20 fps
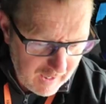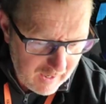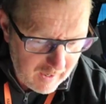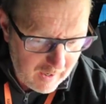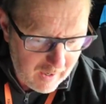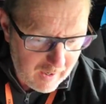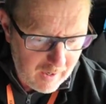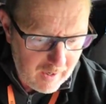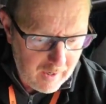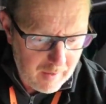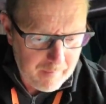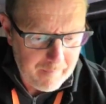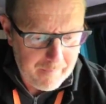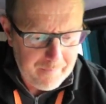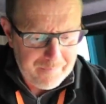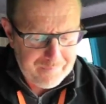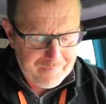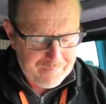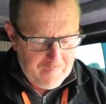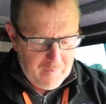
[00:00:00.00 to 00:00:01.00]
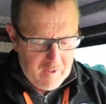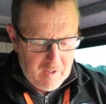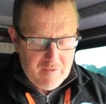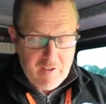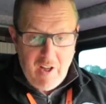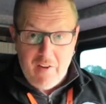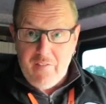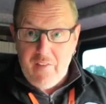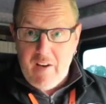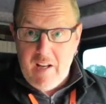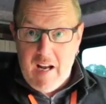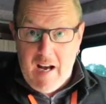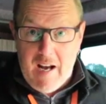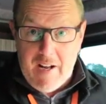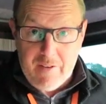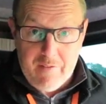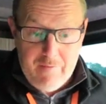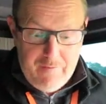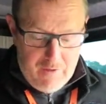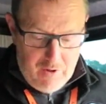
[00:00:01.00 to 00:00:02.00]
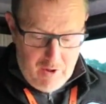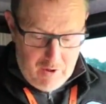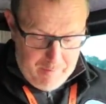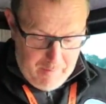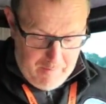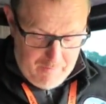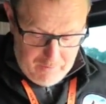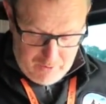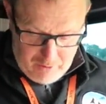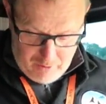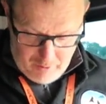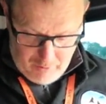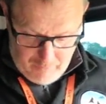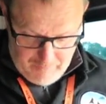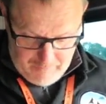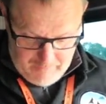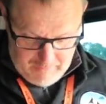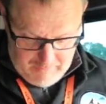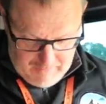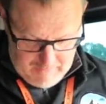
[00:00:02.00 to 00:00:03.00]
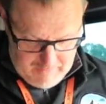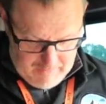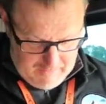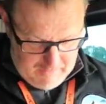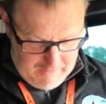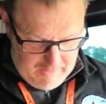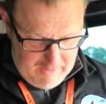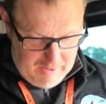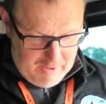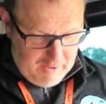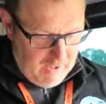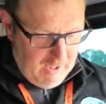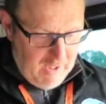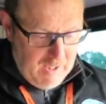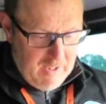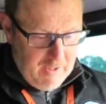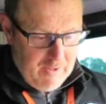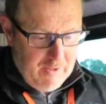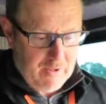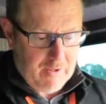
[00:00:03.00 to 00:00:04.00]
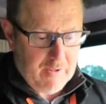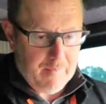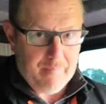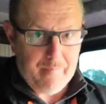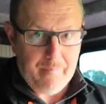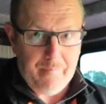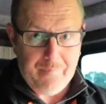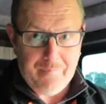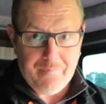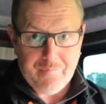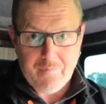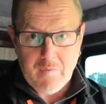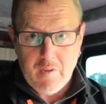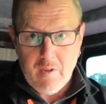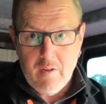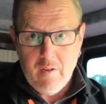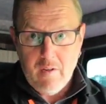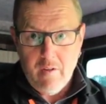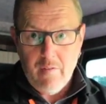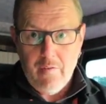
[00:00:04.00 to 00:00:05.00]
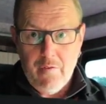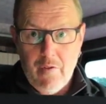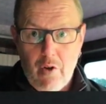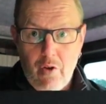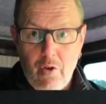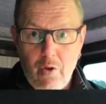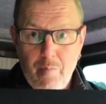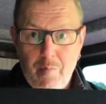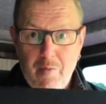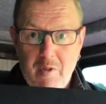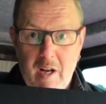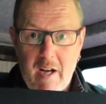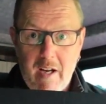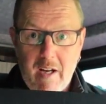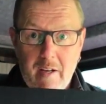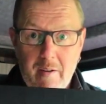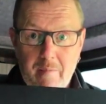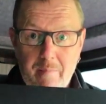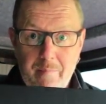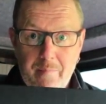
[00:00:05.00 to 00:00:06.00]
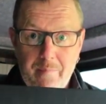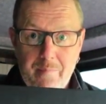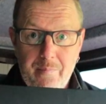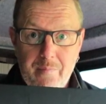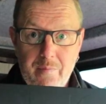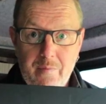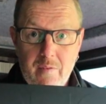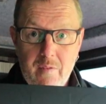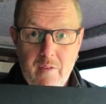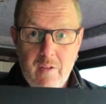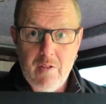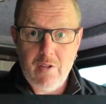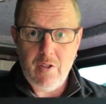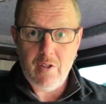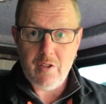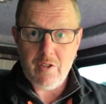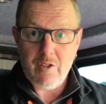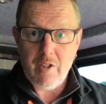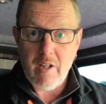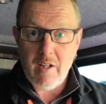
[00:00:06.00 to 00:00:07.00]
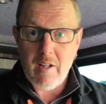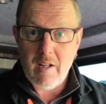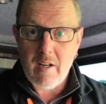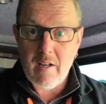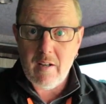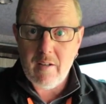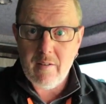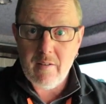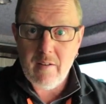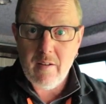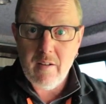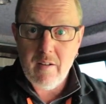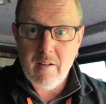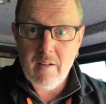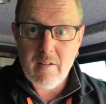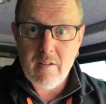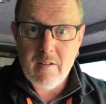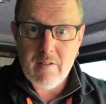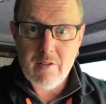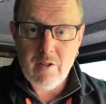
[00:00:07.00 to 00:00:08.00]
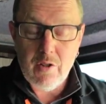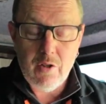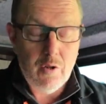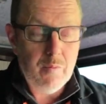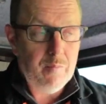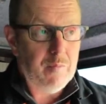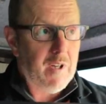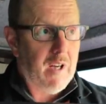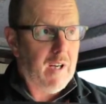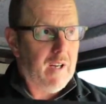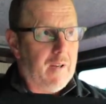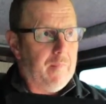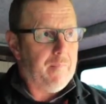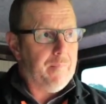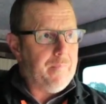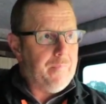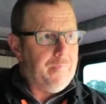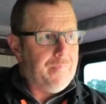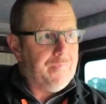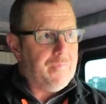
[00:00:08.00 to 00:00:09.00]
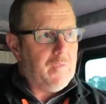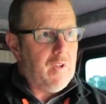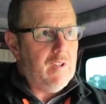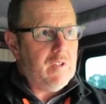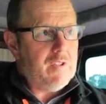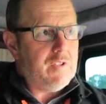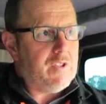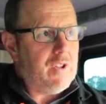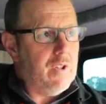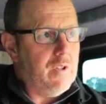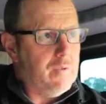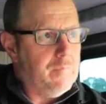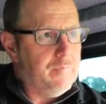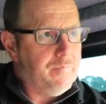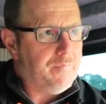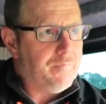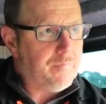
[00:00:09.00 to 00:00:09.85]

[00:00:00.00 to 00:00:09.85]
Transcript: Definitely Adam First Man Photography. This is the Loupedeck, as you can see there, the Loupedeck. So,